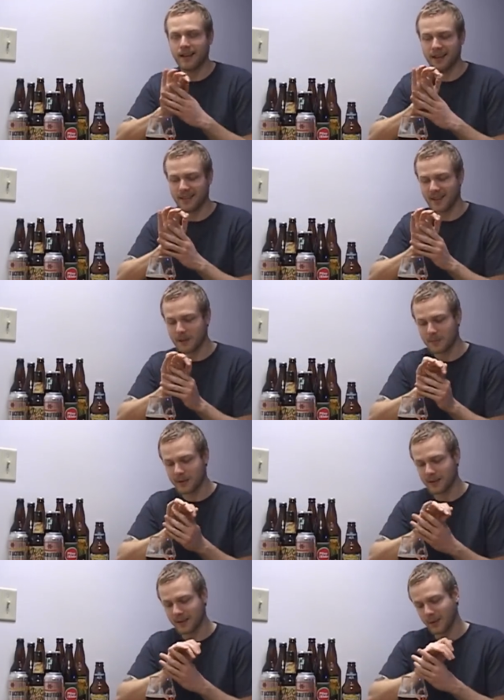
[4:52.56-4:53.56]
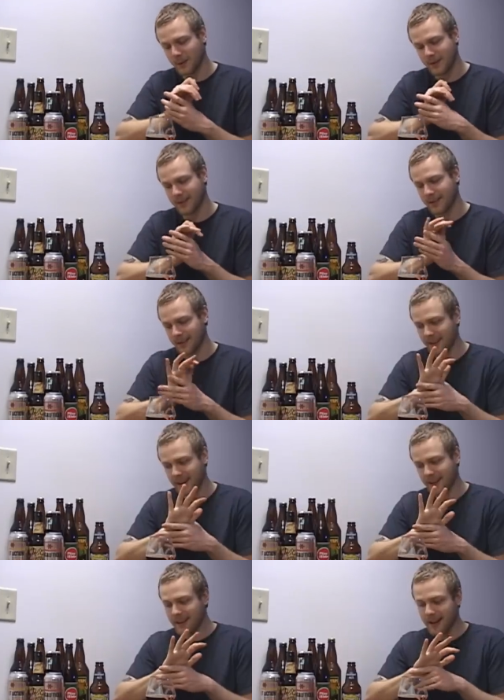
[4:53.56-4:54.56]
I think I'm gonna go with a
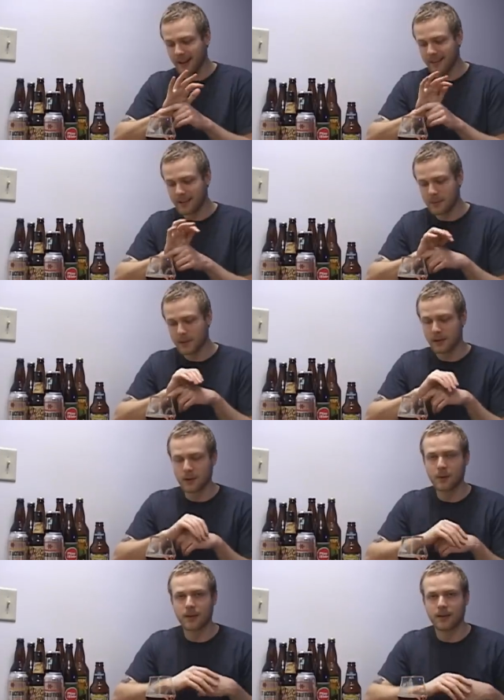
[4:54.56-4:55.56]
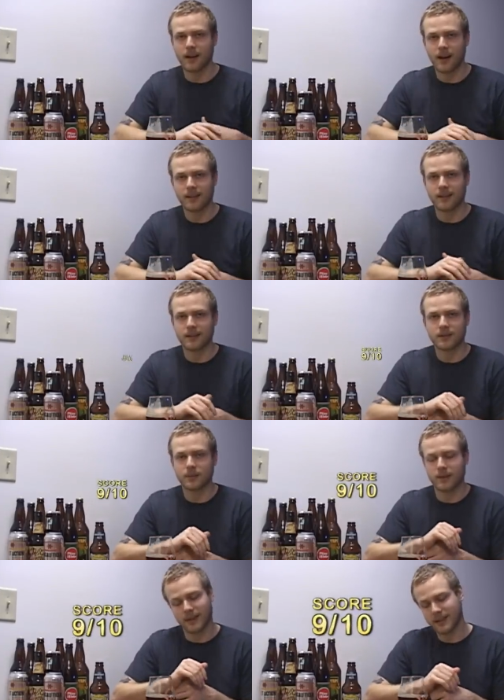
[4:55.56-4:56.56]
I think I'm going to go with a 9 on this
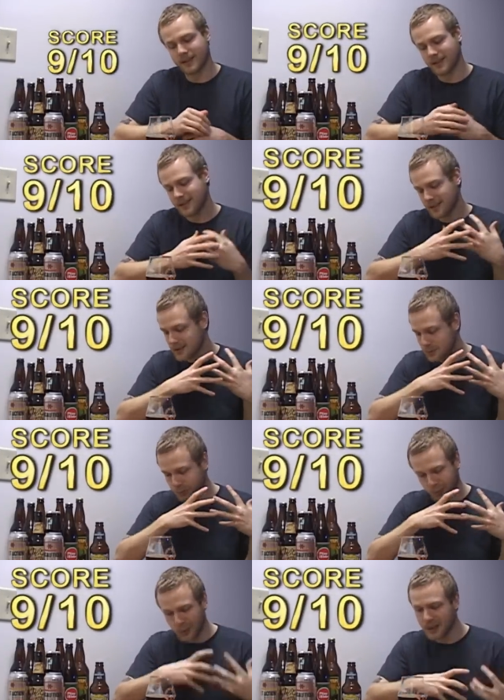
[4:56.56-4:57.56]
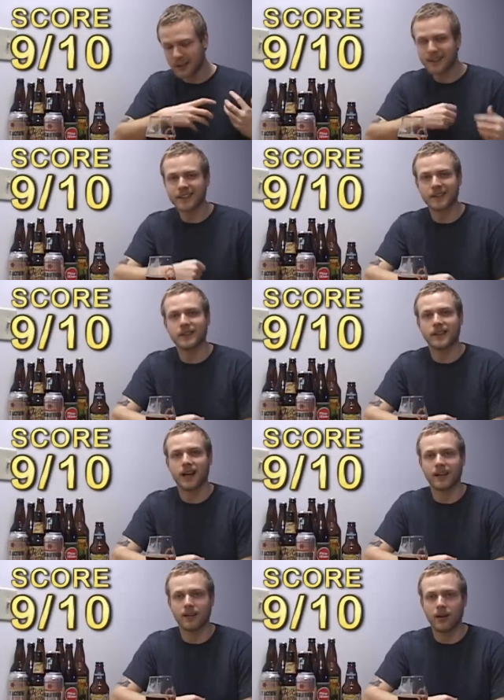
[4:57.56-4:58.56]
one. It's just really good.
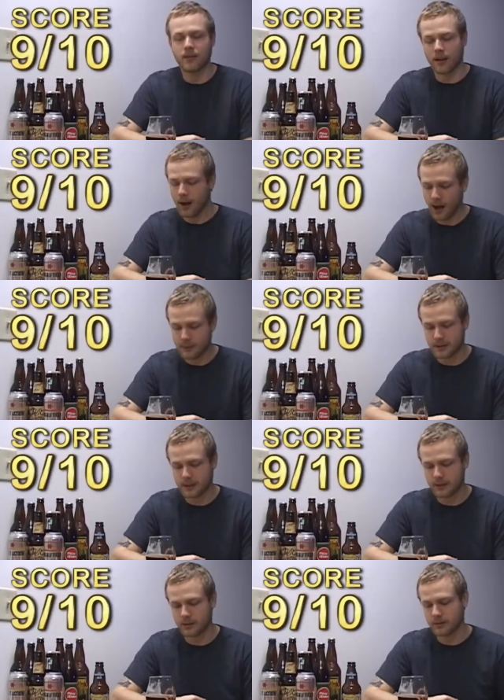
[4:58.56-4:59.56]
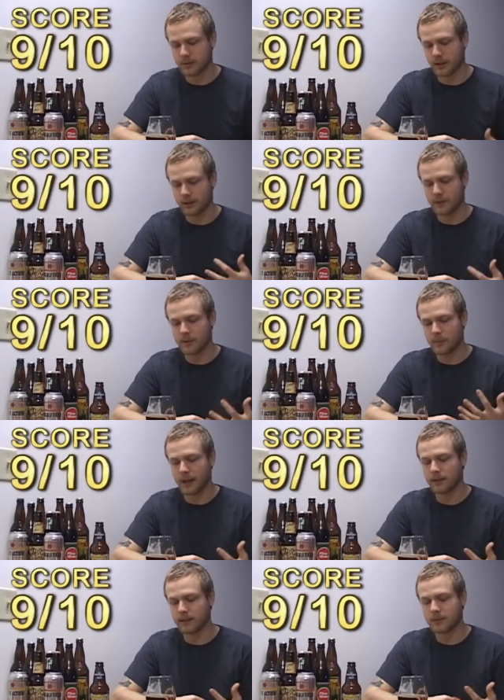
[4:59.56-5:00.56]
I love the hops they use. I love the
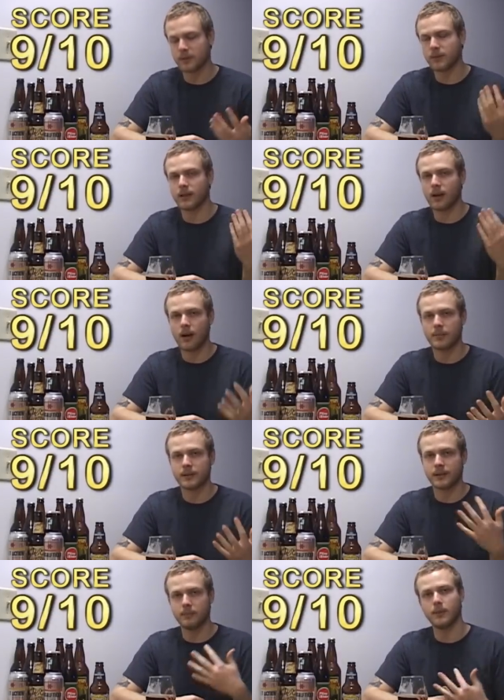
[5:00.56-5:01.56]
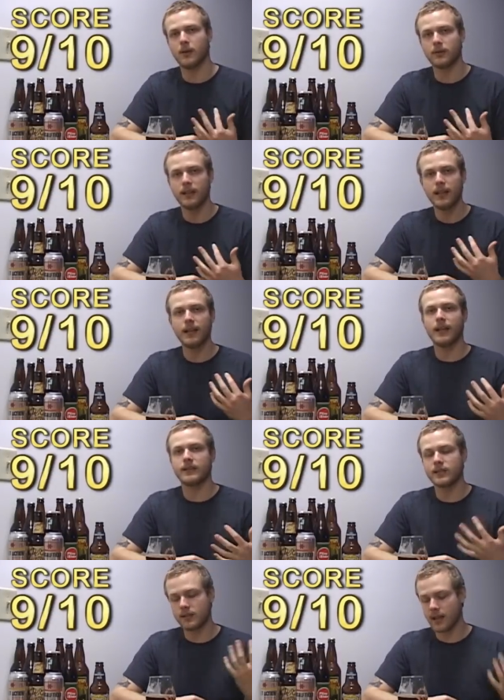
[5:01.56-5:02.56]
balance between the hops and the malt. It
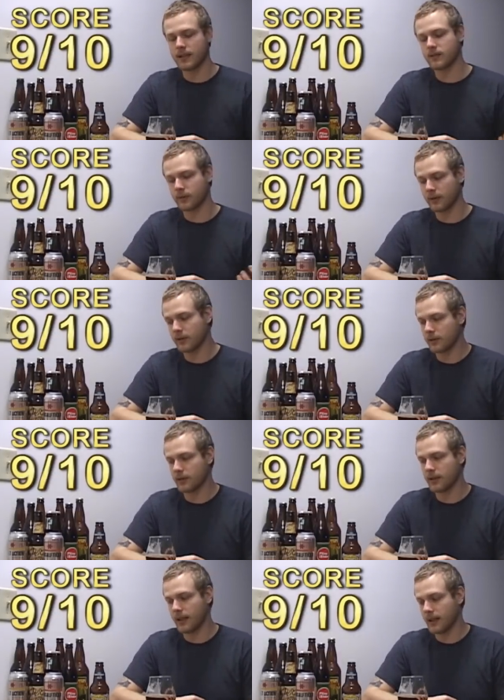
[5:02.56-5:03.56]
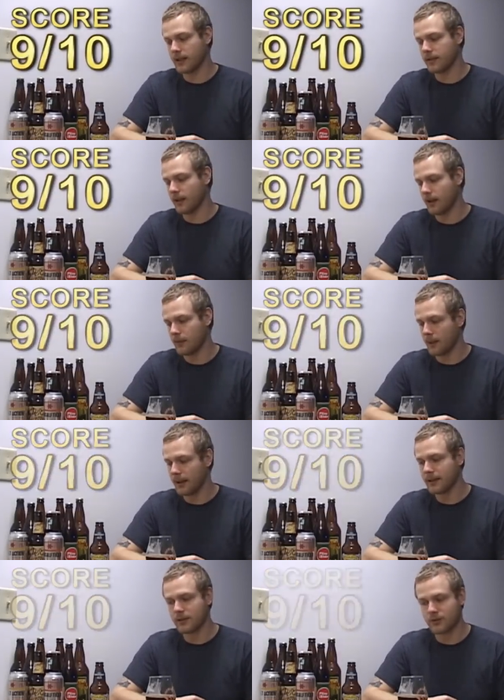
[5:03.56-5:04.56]
just tastes really good. And um, I could